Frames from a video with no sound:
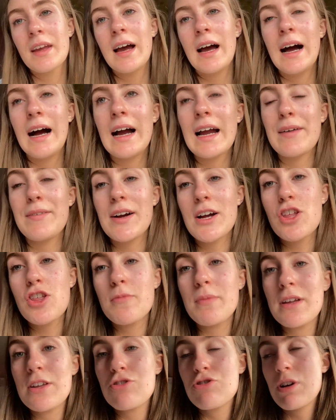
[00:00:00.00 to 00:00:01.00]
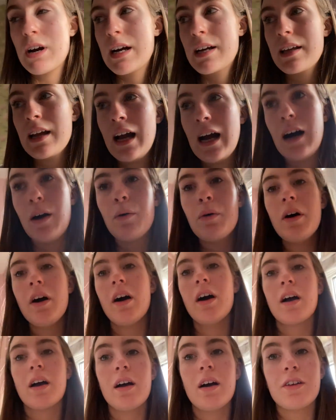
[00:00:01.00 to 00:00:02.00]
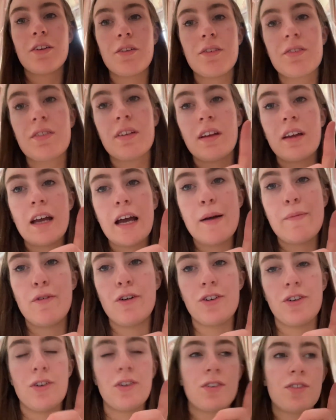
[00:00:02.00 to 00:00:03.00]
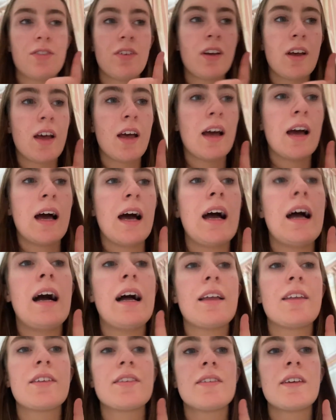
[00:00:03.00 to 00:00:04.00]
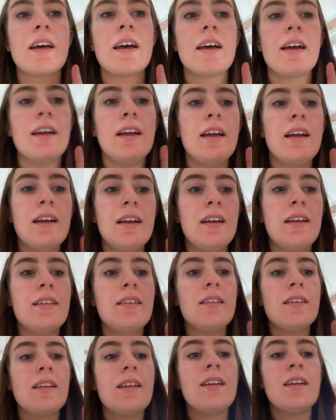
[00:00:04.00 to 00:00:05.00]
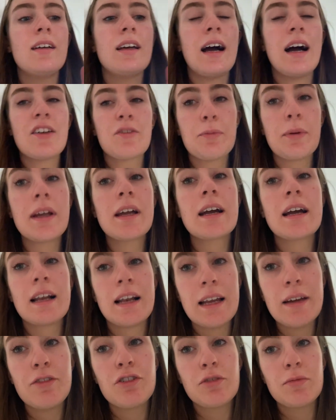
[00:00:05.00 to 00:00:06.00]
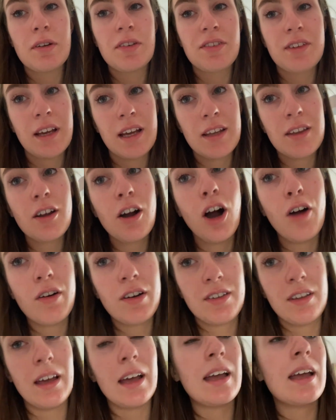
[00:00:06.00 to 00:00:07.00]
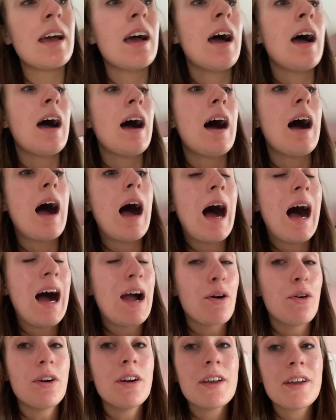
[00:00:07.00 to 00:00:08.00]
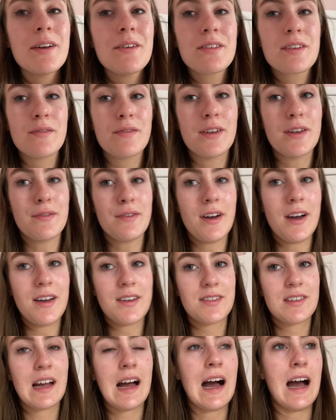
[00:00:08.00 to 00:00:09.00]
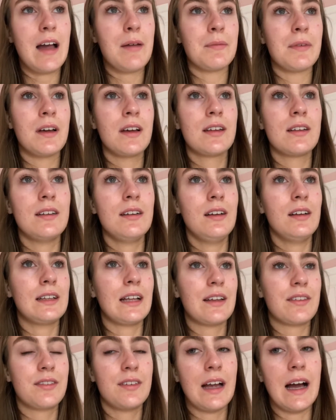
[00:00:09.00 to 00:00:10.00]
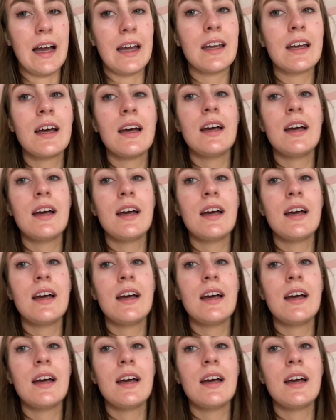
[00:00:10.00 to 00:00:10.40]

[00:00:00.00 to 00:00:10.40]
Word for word: I've actually been trying out a new skincare product and it has been clearing up my skin already. I only used it for the first time last night.